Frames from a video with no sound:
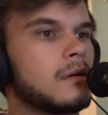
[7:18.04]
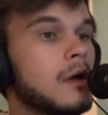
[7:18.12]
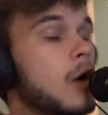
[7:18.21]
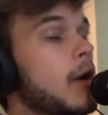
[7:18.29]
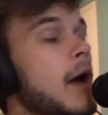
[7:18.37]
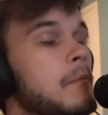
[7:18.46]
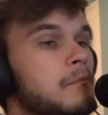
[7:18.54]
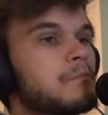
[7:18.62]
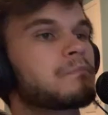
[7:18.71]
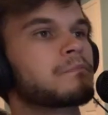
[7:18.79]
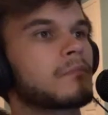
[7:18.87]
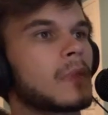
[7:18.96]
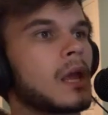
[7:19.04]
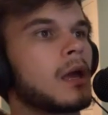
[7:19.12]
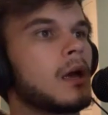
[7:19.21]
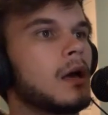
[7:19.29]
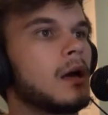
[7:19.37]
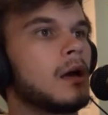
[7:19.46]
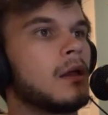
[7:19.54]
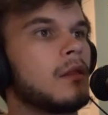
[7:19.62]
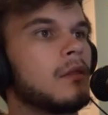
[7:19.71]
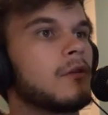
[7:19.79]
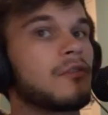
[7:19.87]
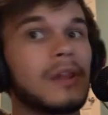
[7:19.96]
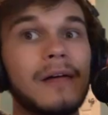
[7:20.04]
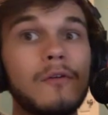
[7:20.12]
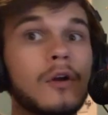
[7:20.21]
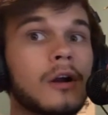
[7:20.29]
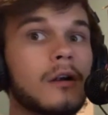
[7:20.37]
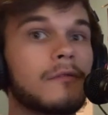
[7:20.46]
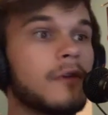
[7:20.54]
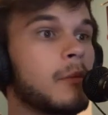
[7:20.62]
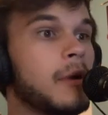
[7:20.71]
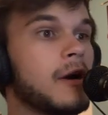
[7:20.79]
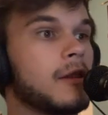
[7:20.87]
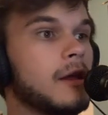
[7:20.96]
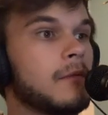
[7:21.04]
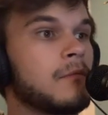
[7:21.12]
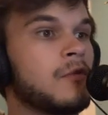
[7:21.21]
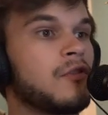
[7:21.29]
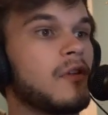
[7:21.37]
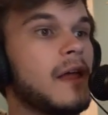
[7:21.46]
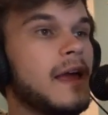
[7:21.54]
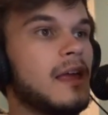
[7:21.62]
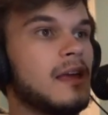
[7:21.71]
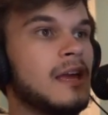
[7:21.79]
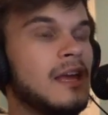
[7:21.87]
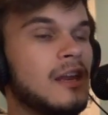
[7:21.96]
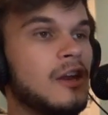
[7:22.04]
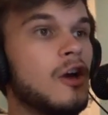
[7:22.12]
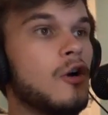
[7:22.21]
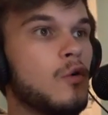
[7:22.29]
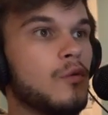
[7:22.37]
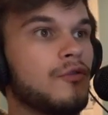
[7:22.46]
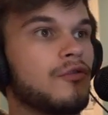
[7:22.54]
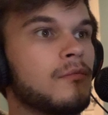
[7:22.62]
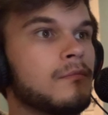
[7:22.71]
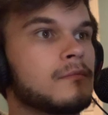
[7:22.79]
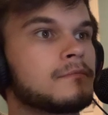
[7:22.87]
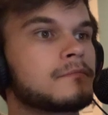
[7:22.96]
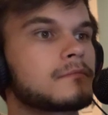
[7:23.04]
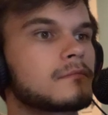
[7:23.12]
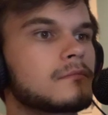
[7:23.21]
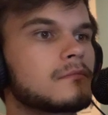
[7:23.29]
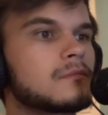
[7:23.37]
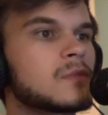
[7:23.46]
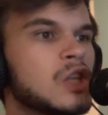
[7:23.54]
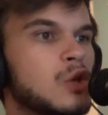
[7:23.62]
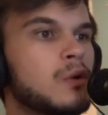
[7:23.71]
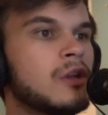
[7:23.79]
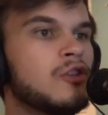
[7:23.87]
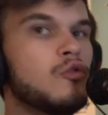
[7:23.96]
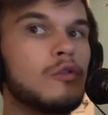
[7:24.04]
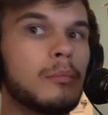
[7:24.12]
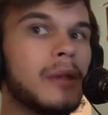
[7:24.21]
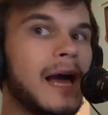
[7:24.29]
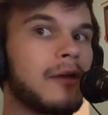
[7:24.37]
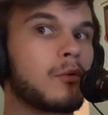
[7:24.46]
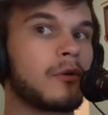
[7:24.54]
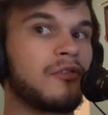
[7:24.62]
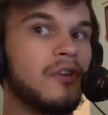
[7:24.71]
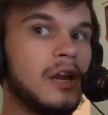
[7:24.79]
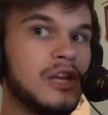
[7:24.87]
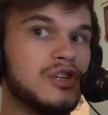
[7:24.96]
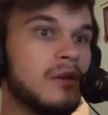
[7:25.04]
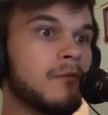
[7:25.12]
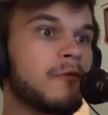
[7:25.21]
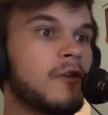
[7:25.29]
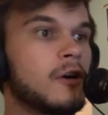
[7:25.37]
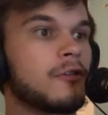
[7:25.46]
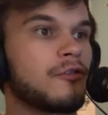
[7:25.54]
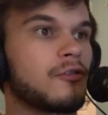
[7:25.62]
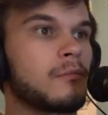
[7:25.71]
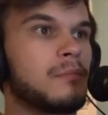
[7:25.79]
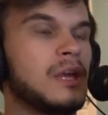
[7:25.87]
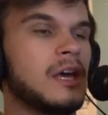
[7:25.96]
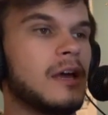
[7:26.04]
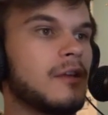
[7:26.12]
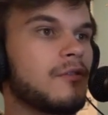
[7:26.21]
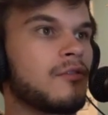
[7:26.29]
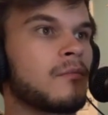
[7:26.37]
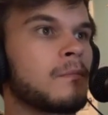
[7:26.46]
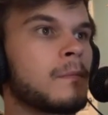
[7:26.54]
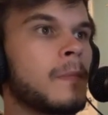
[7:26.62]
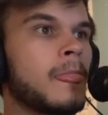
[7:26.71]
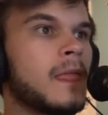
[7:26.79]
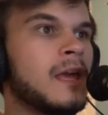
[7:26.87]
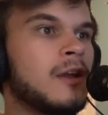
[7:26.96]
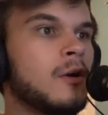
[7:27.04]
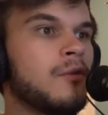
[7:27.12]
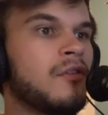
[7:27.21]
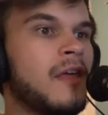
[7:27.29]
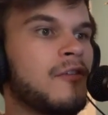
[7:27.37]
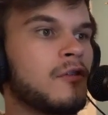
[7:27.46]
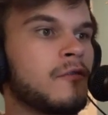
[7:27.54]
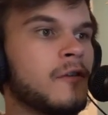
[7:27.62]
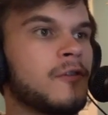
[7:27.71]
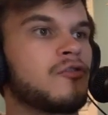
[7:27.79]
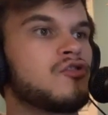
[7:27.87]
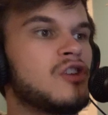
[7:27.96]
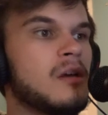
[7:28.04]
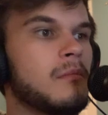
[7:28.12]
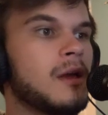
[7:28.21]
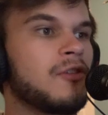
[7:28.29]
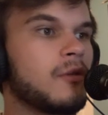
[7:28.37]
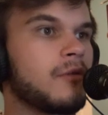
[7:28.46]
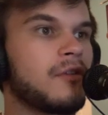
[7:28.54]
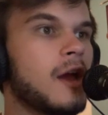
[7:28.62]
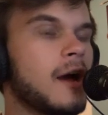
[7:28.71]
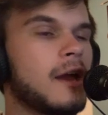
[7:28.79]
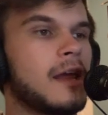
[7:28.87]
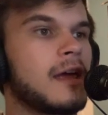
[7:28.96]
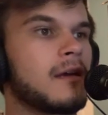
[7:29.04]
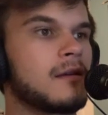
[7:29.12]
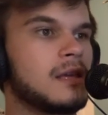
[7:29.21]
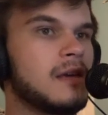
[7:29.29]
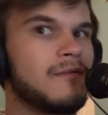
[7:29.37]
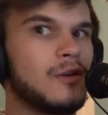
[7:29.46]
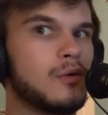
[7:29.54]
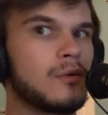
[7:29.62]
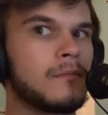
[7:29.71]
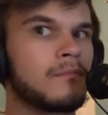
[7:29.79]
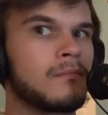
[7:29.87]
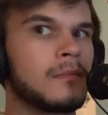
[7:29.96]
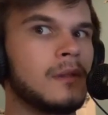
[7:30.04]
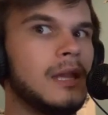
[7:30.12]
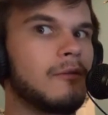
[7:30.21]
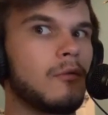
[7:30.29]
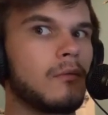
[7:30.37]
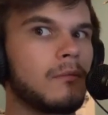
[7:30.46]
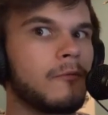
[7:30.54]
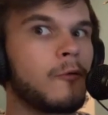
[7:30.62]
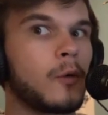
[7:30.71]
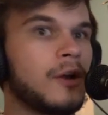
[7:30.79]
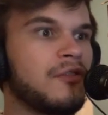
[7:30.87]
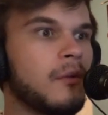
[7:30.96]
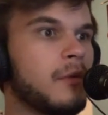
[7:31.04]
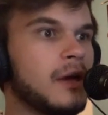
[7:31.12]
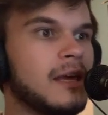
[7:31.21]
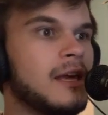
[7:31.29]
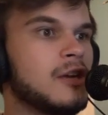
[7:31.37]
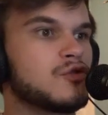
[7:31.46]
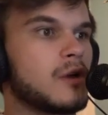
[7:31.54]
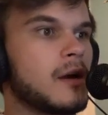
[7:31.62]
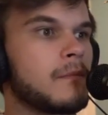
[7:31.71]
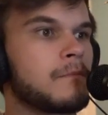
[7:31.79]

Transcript: Okay. There's a level curve, apparently. So, like, it knows you can do the Blackthorn City gym first because it knows that that's your first gym, and so it's not going to give you level 40-something Kingdra.